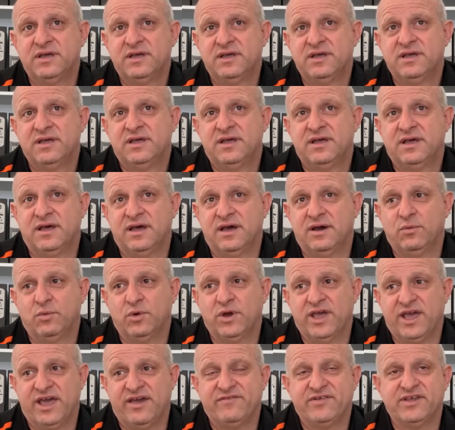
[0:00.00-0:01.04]
We're
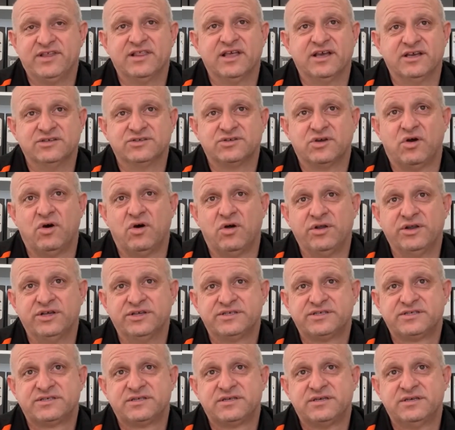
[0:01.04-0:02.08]
having those
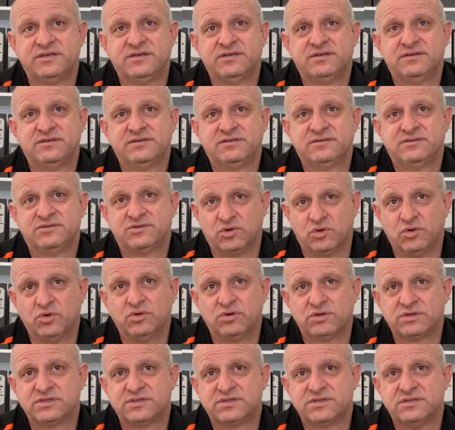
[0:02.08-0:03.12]
honest
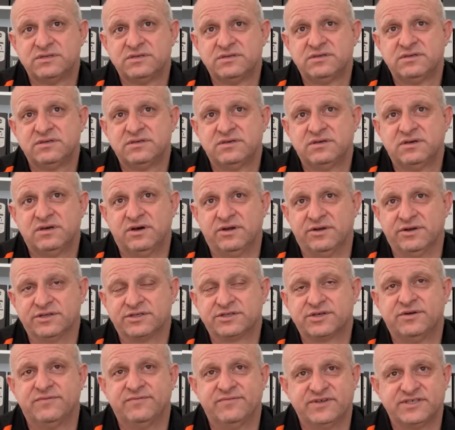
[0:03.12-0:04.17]
talks, honest
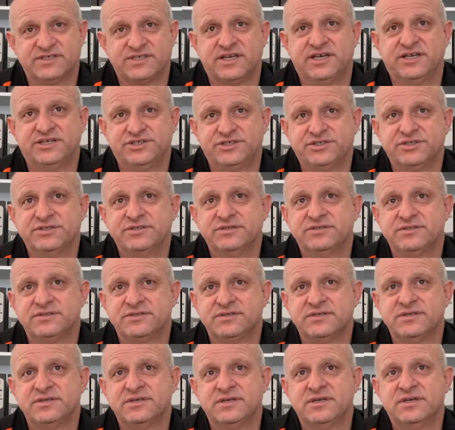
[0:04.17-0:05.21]
conversations,
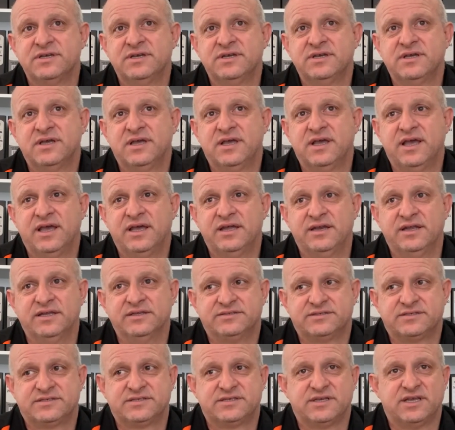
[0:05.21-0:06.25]
and
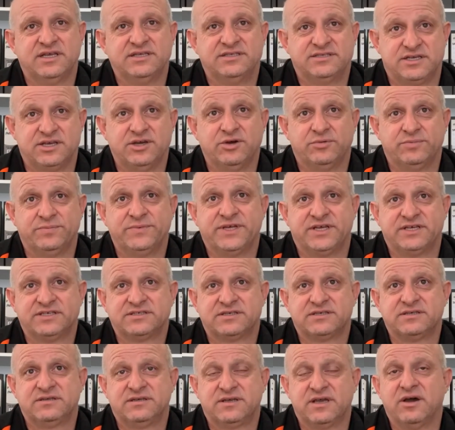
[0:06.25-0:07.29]
it's helped us
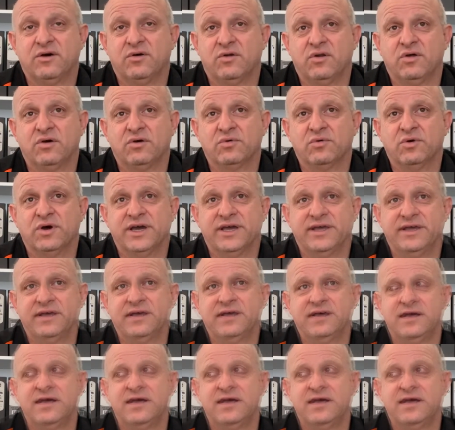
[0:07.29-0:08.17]
go a long way.